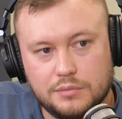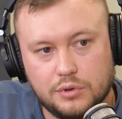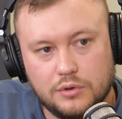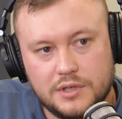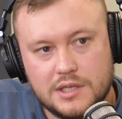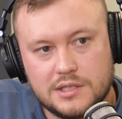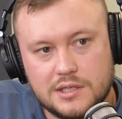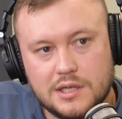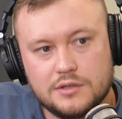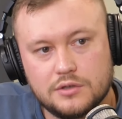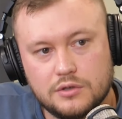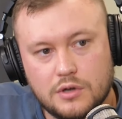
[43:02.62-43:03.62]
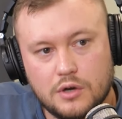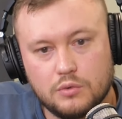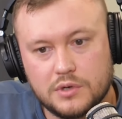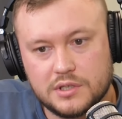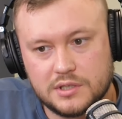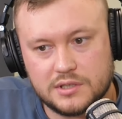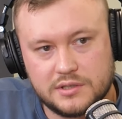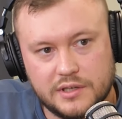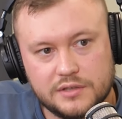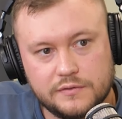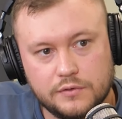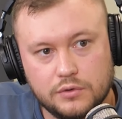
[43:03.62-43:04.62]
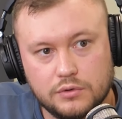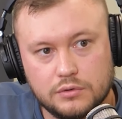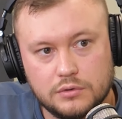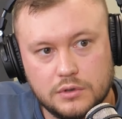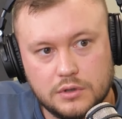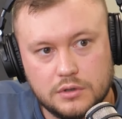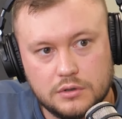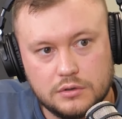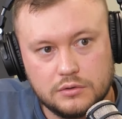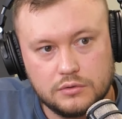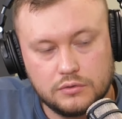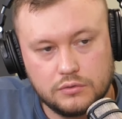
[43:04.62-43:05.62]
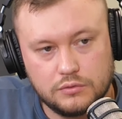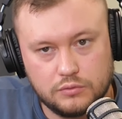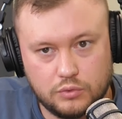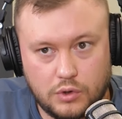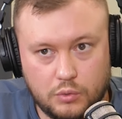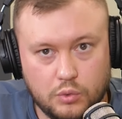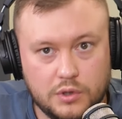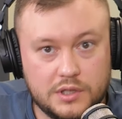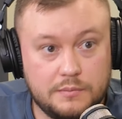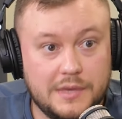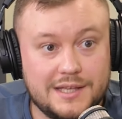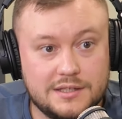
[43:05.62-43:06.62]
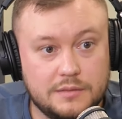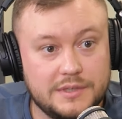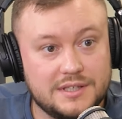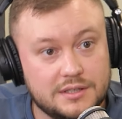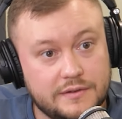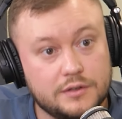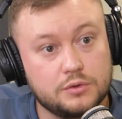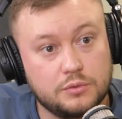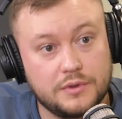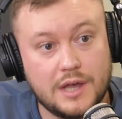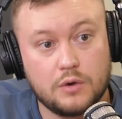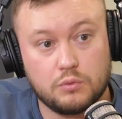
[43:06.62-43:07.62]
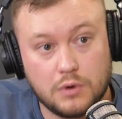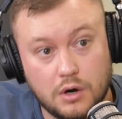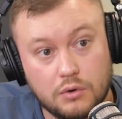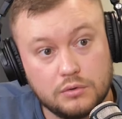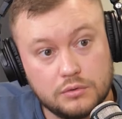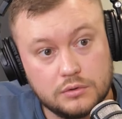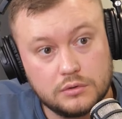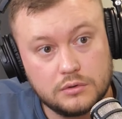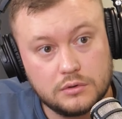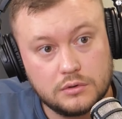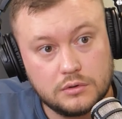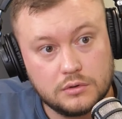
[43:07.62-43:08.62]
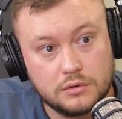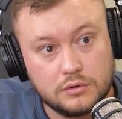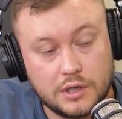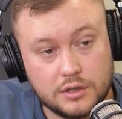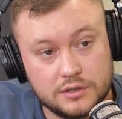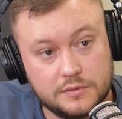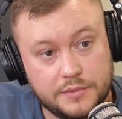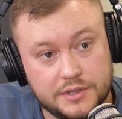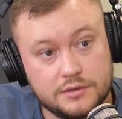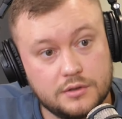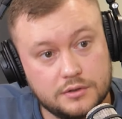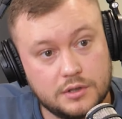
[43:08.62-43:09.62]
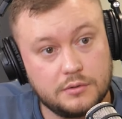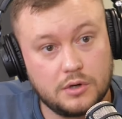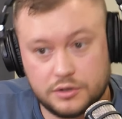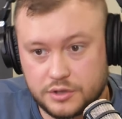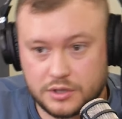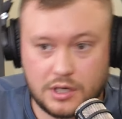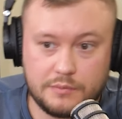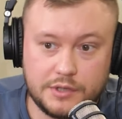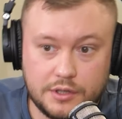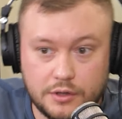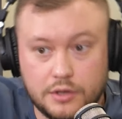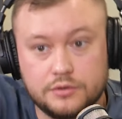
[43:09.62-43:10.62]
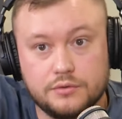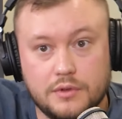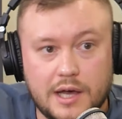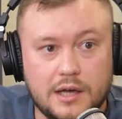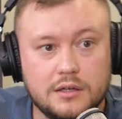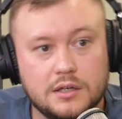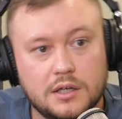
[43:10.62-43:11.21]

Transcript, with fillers: employees need to know what a successful, what, what it means to be successful in that role, right? Because the business owners are going, oh, just come in and go do that.